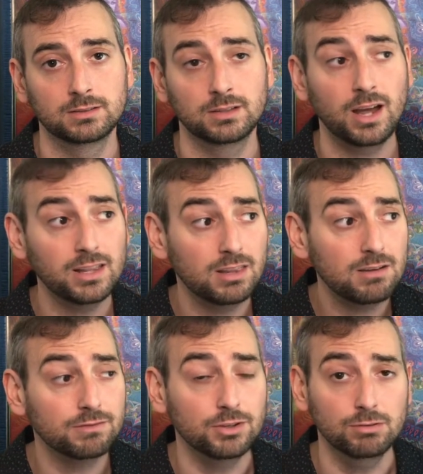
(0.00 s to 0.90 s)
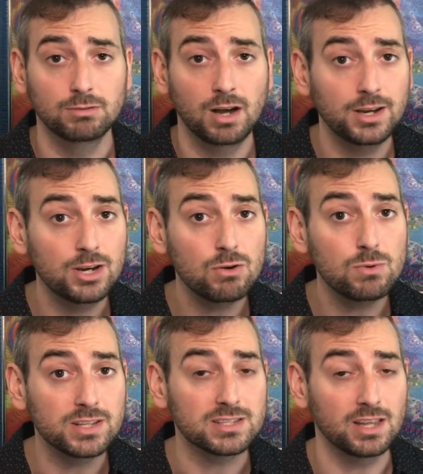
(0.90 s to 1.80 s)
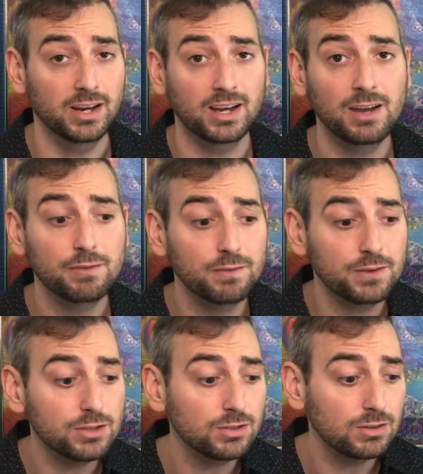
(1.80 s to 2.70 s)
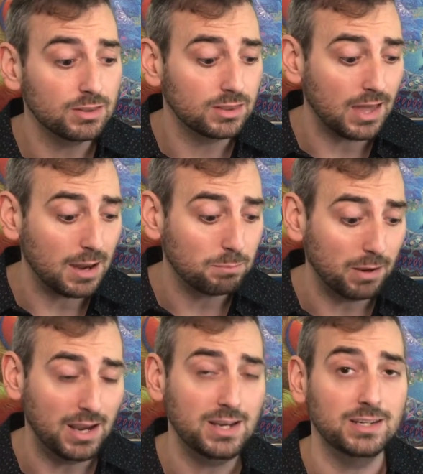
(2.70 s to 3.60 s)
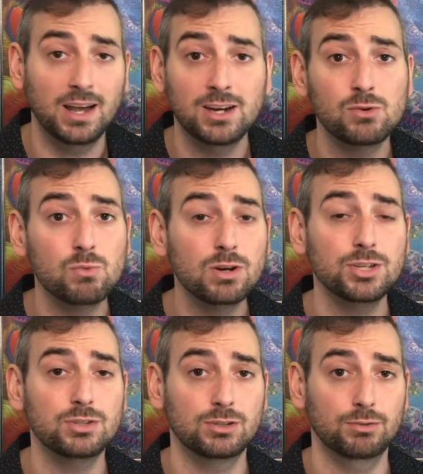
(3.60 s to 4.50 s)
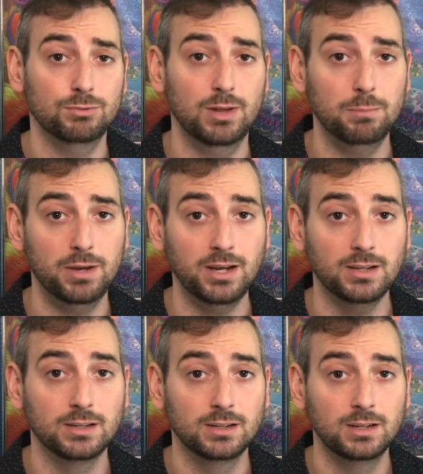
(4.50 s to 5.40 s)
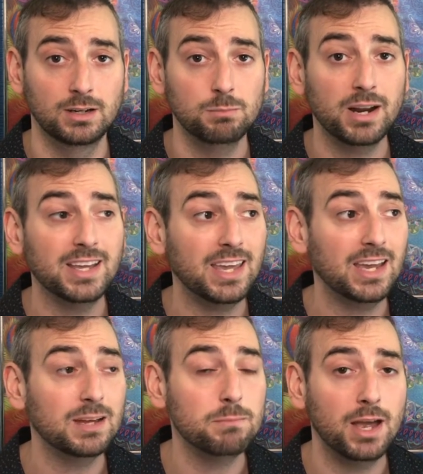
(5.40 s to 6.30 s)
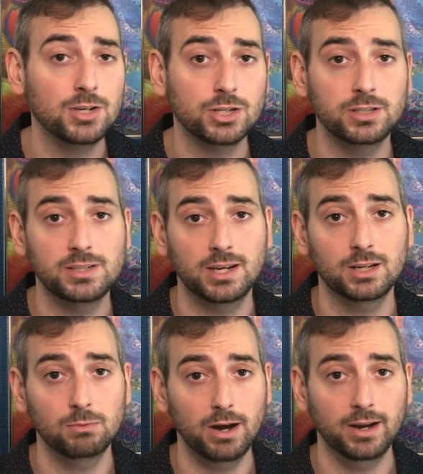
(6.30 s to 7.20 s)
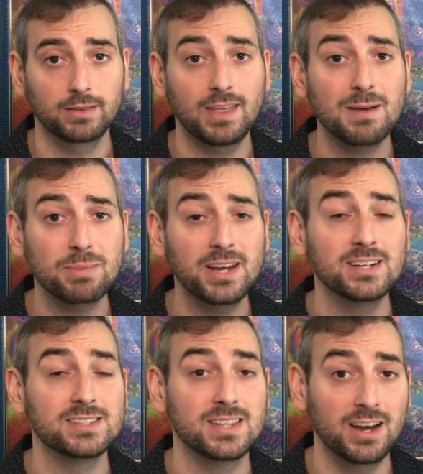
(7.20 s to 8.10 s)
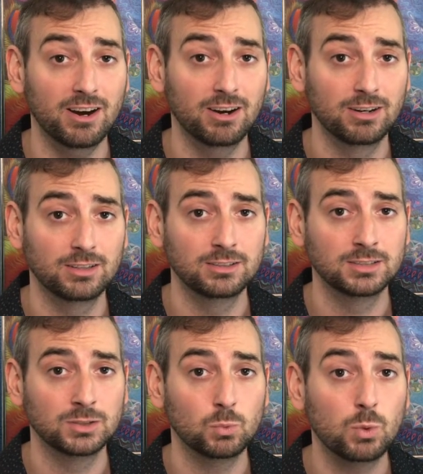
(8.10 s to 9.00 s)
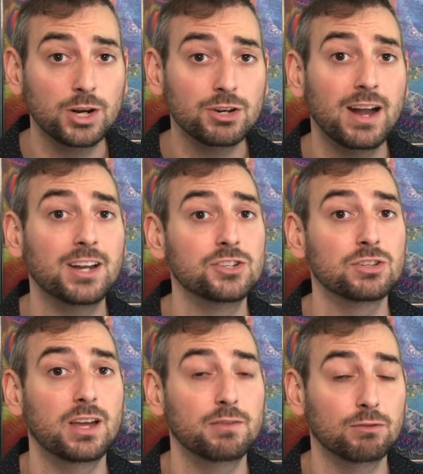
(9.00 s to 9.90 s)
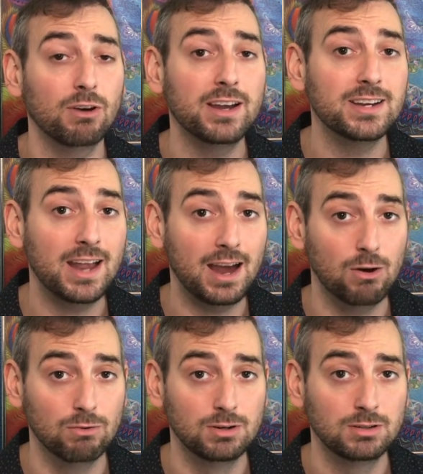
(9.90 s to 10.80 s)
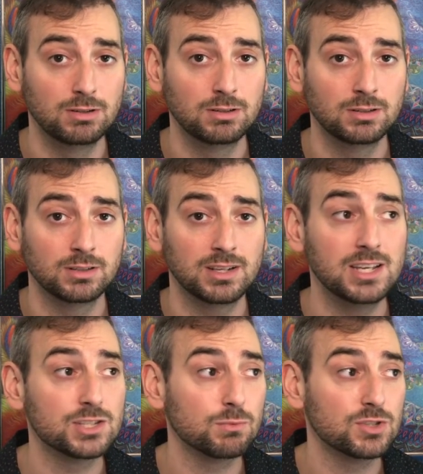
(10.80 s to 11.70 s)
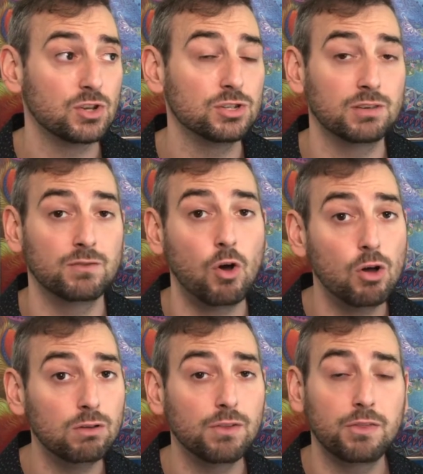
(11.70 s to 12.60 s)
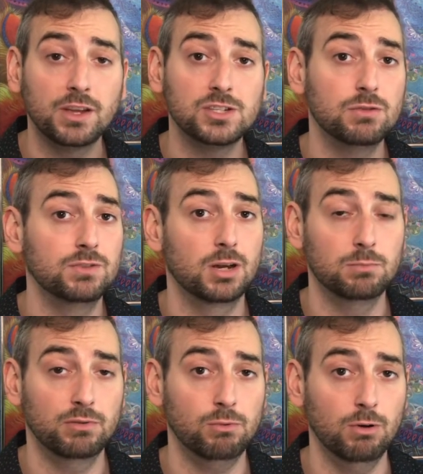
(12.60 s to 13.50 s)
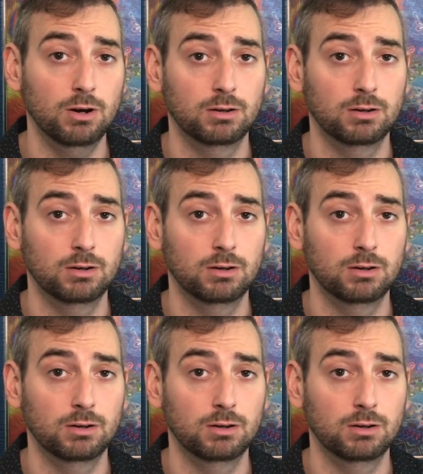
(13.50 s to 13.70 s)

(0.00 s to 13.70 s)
I love you. I know what it's like. I feel that pain. I don't want you to go through that pain. But I can't magically take it away. That pain is there. Where you're at in your life right now is a result of all the things you've done before.